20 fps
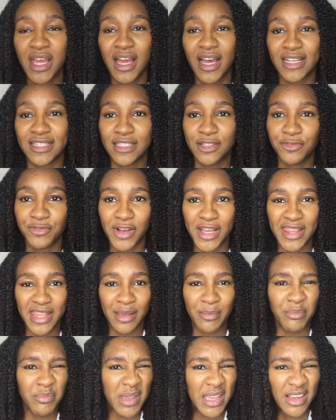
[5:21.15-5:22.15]
I did find
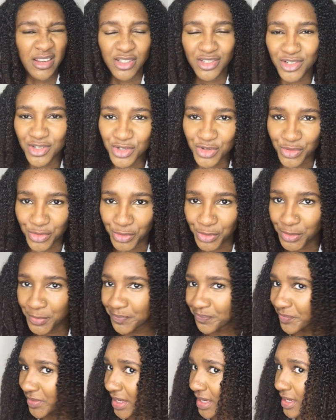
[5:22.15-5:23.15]
that a bit unusual,
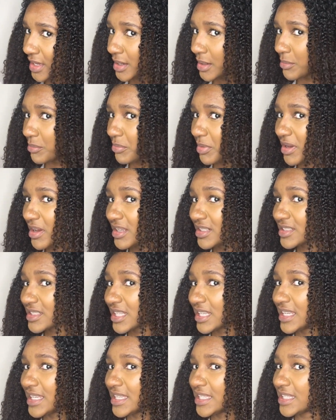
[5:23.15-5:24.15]
but
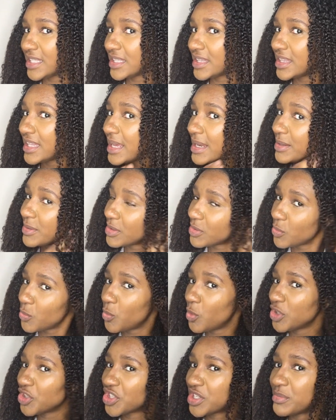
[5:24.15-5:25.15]
then
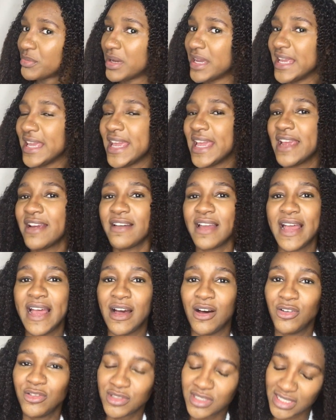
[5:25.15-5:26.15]
washing my hair
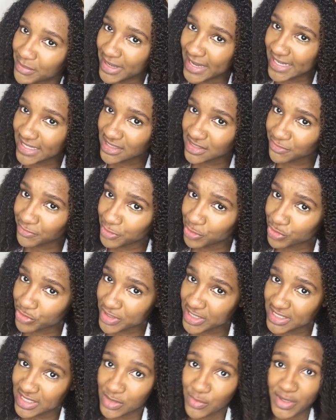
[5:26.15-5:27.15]
out. My hair doesn't feel
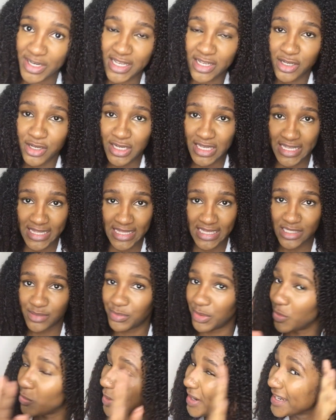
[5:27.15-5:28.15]
greasy when I go like this,
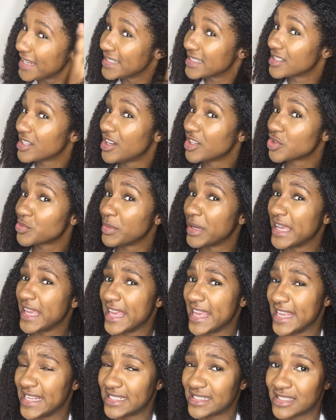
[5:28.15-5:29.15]
but when I touch my
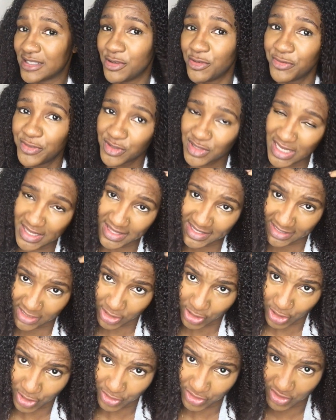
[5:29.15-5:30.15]
hair, it still feels like there's a
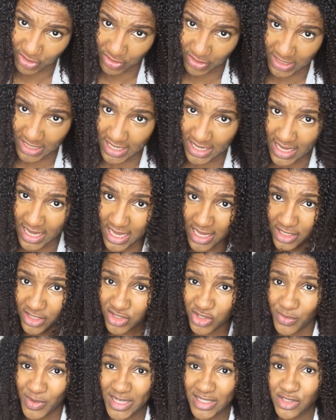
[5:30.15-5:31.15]
coating on it.
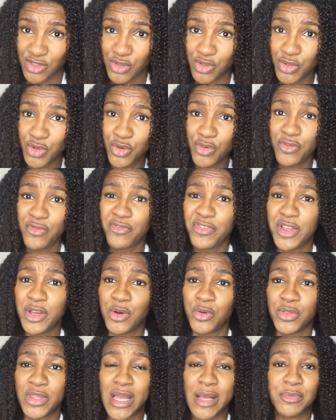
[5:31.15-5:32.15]
So I do feel
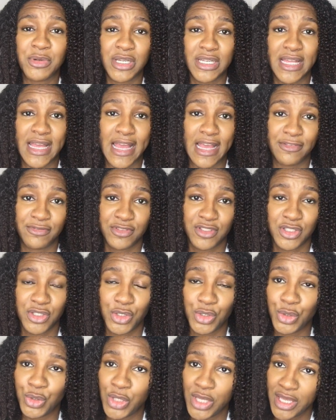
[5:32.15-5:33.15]
that I'm gonna have
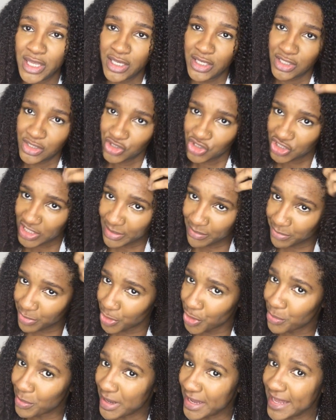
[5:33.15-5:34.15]
to
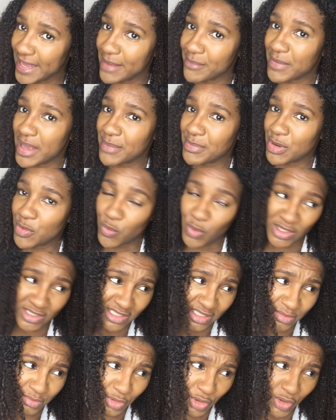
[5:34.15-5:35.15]
shampoo my hair maybe
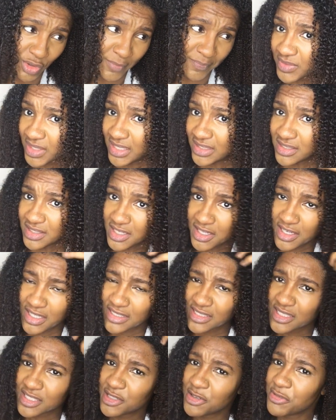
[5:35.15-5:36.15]
once more. I don't know, I
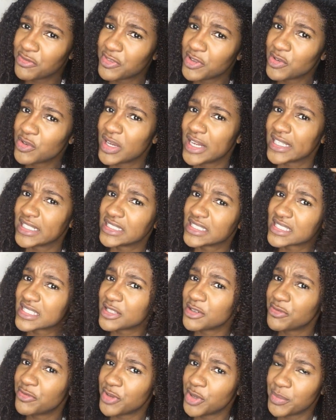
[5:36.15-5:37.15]
still feel, I can
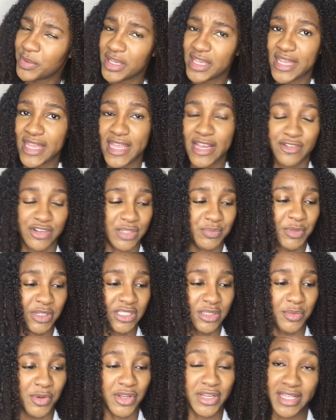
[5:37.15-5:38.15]
still feel a bit of hair grease, but
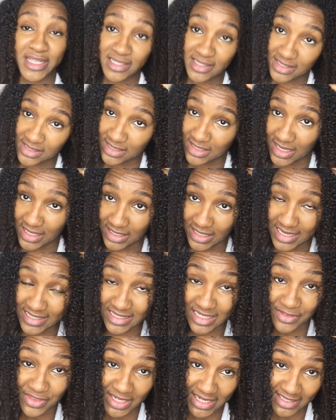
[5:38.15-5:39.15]
to be honest, that guys,
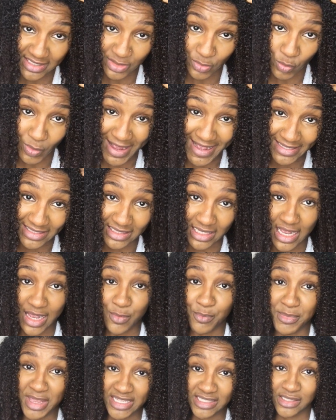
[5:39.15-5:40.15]
I think that's the wax. I
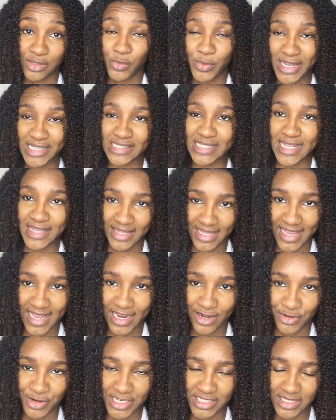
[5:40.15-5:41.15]
mixed the wax and the hair
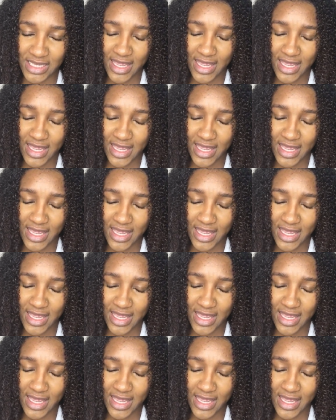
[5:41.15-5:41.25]
grease